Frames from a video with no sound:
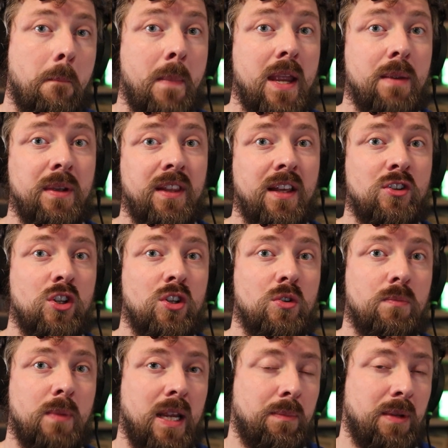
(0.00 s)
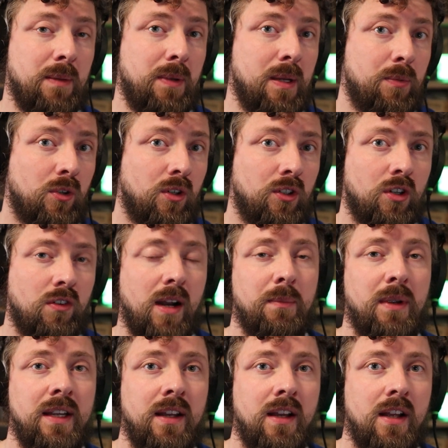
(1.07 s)
Maybe they do. Maybe people can correct
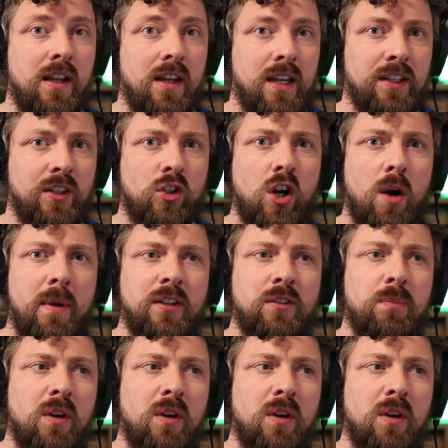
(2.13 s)
me in the comments.